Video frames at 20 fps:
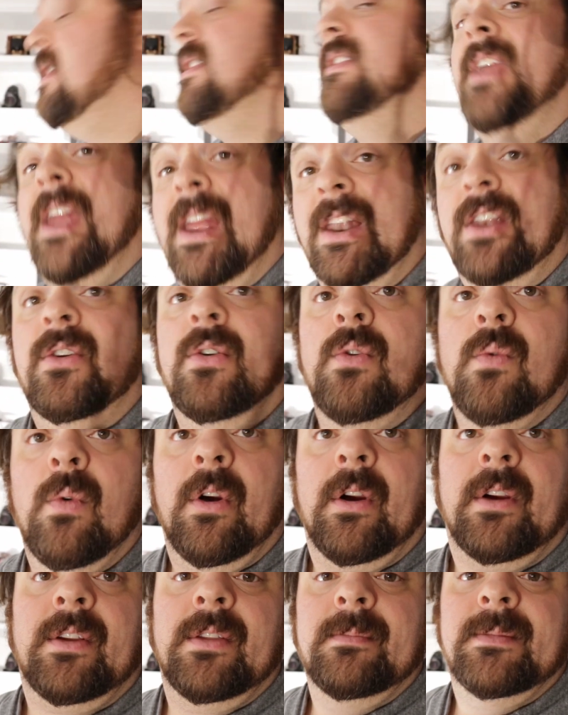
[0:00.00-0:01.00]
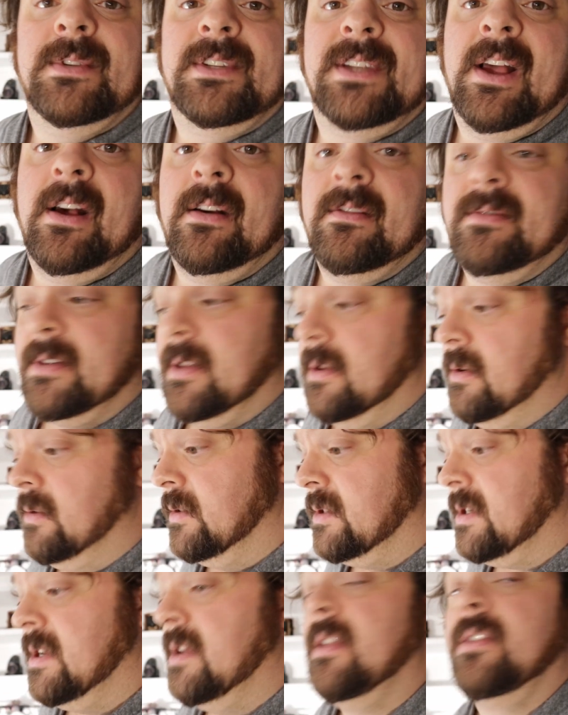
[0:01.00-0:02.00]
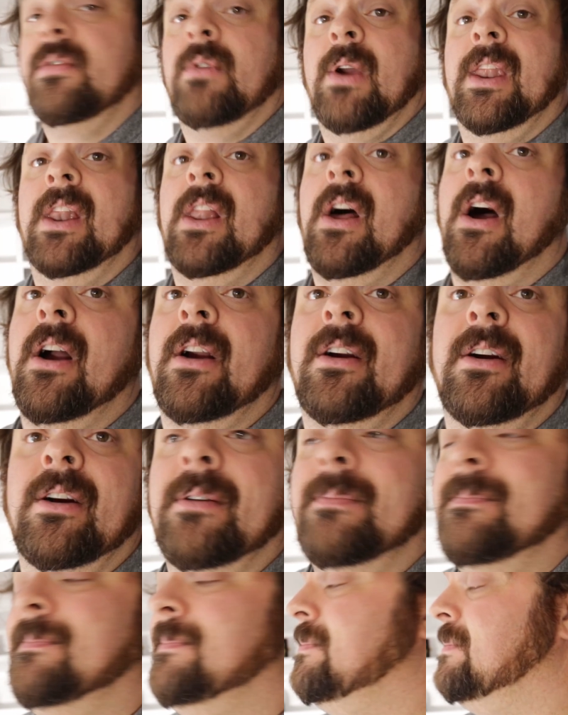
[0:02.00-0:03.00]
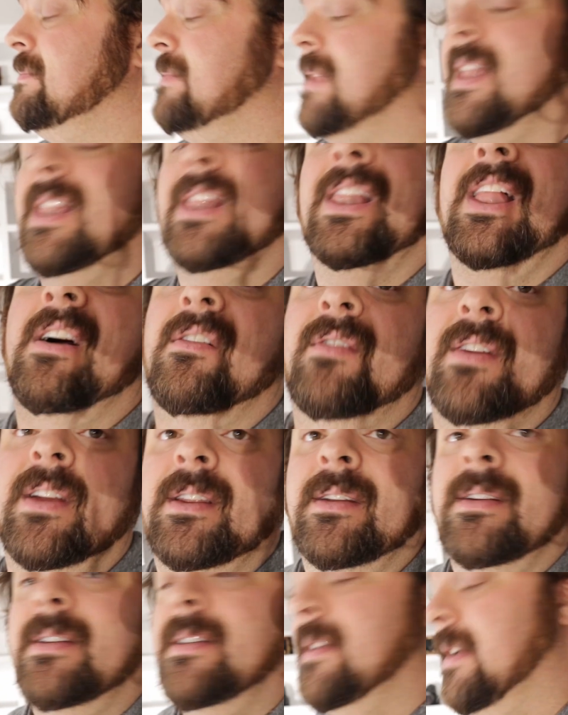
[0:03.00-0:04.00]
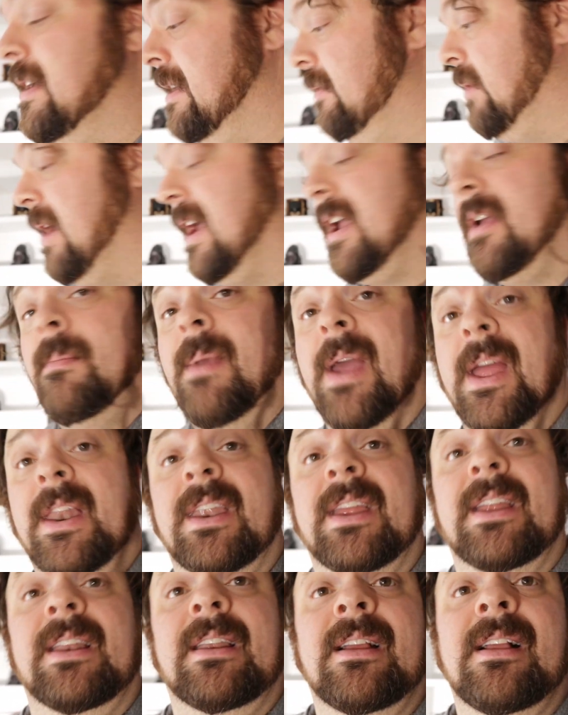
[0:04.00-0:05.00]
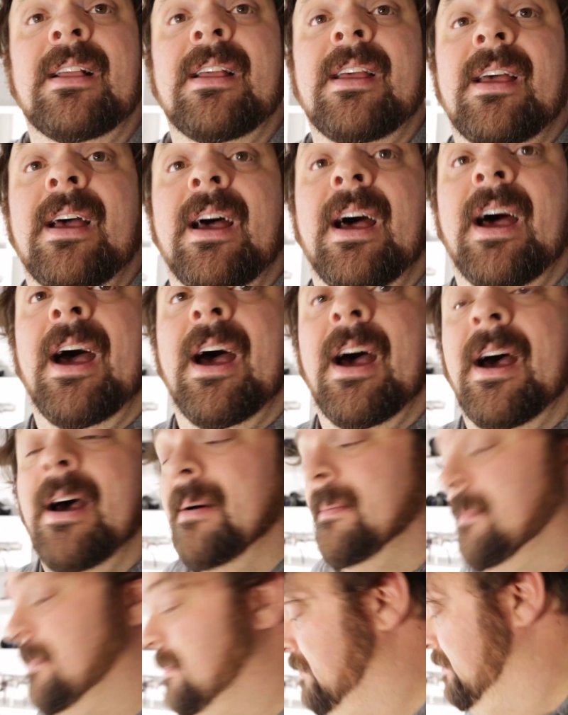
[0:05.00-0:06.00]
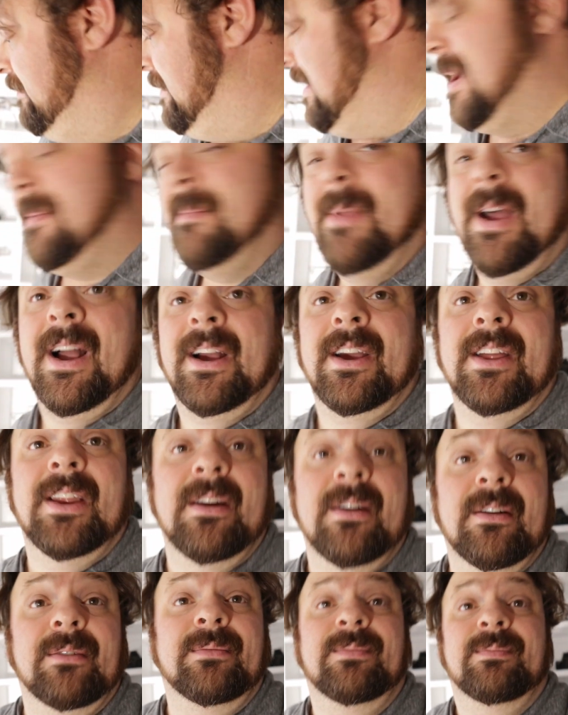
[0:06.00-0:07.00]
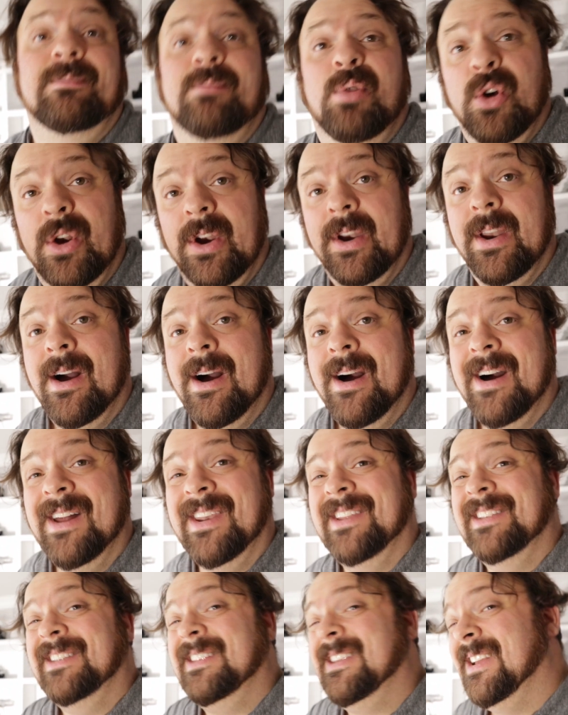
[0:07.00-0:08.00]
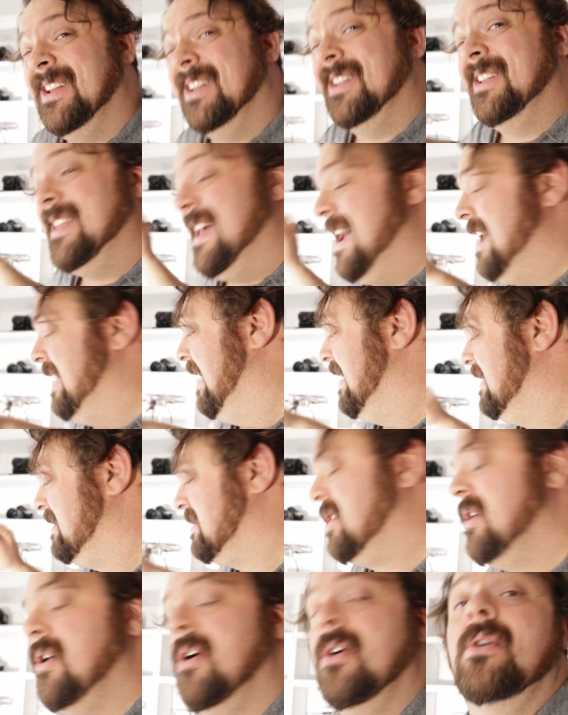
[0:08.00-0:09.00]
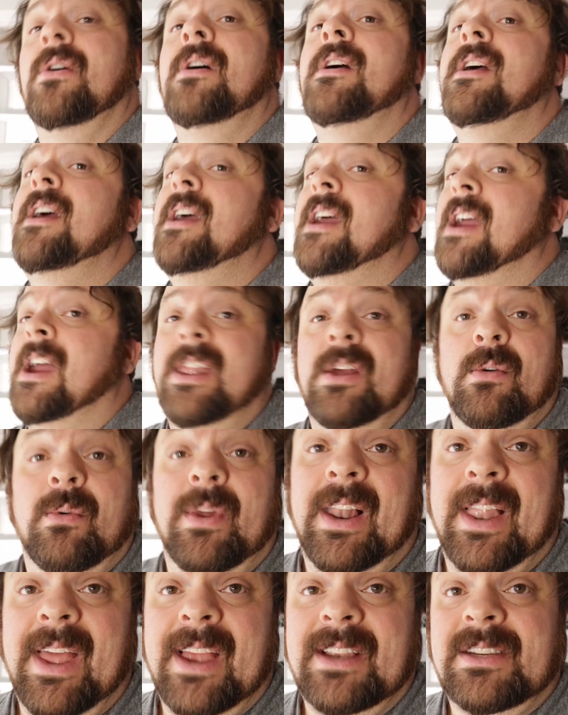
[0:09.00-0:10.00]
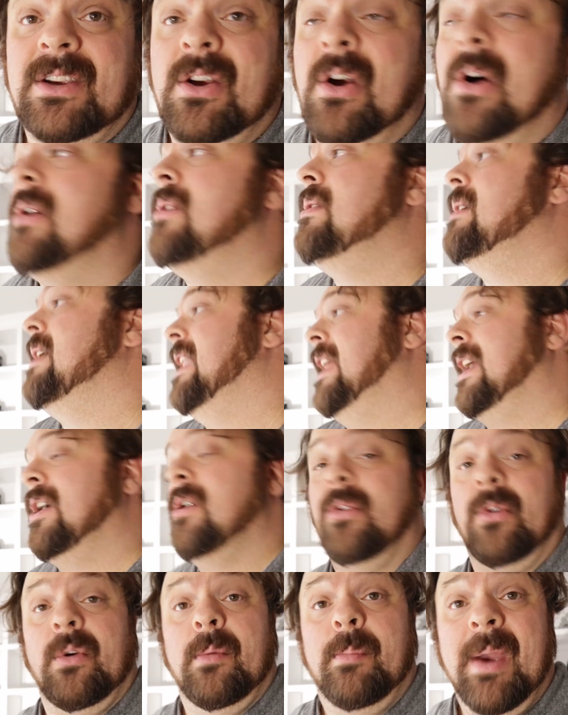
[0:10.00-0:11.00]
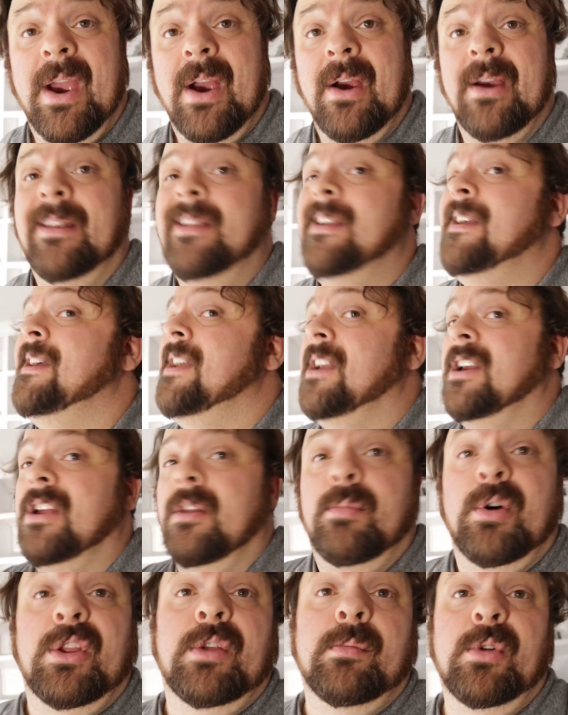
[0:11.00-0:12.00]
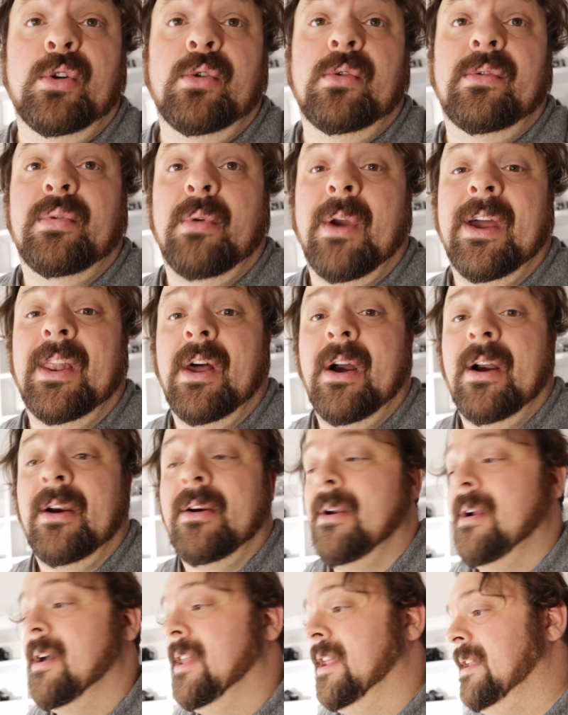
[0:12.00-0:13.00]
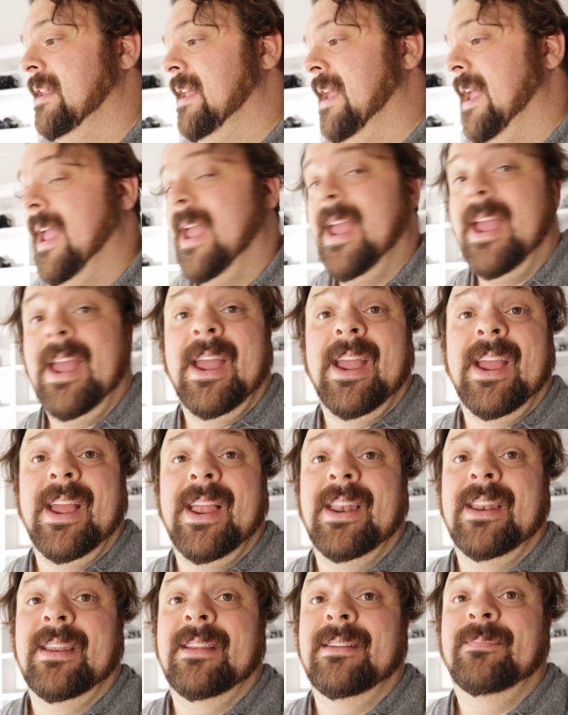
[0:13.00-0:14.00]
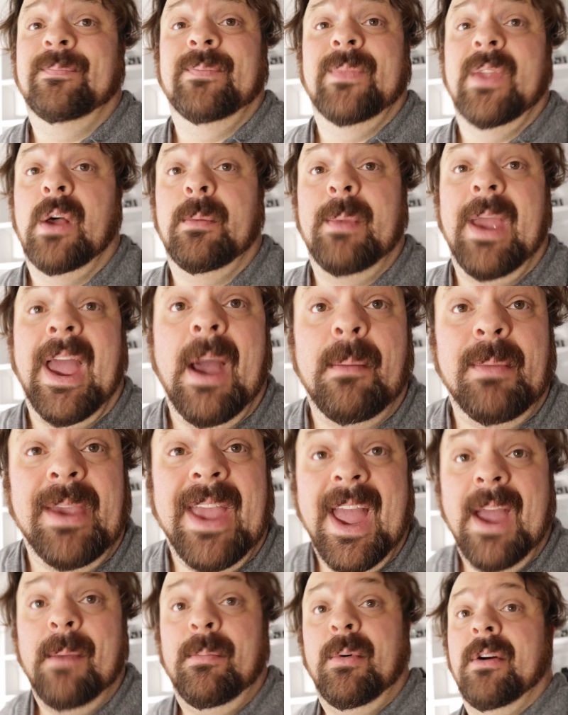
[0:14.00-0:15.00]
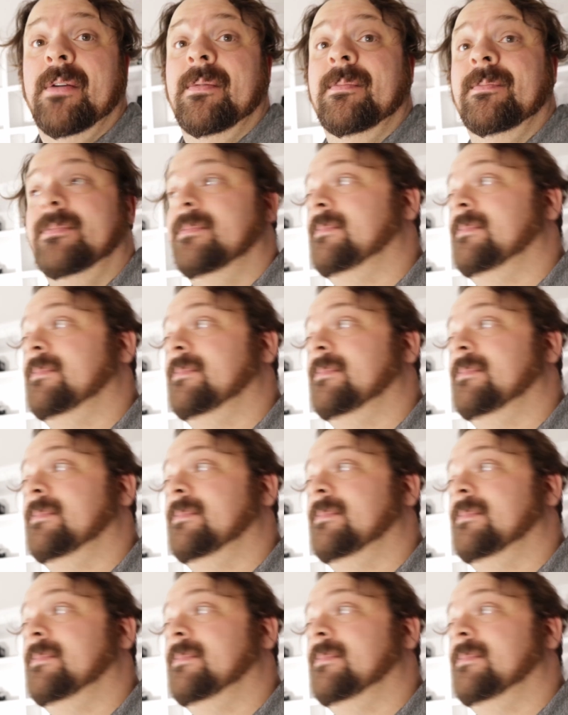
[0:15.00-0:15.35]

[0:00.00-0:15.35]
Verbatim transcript: They do work themselves loose. Thread locker, love it, recommend it. um, I'm not gonna put it on until that lets go, and then when it lets go and they go to repair it, I'm gonna put the blue thread locker on it, and I'll be happy camper